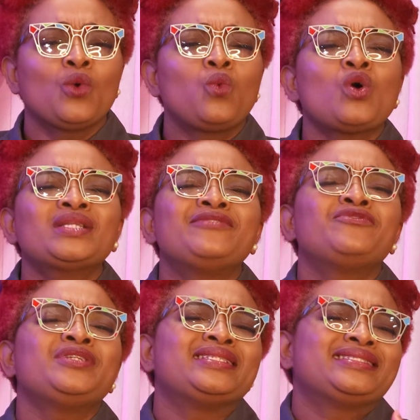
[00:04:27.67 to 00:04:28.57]
what
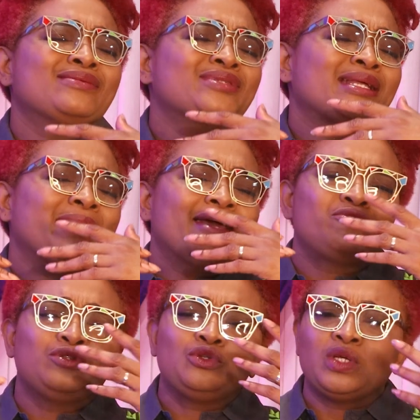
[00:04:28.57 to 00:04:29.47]
am I
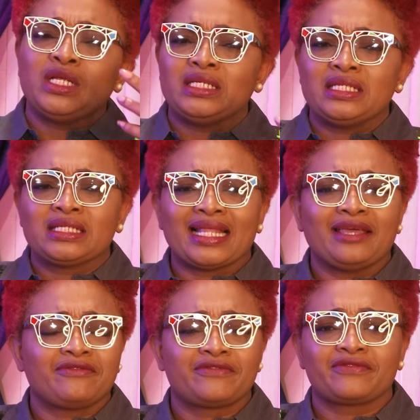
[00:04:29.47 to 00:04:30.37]
even doing in this
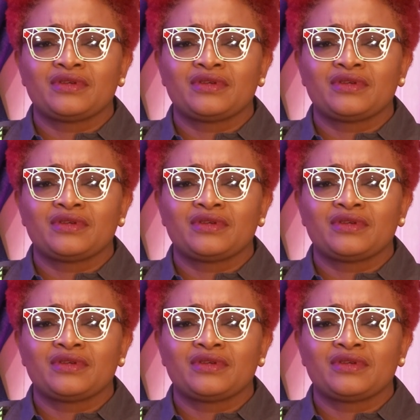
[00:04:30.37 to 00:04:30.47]
life?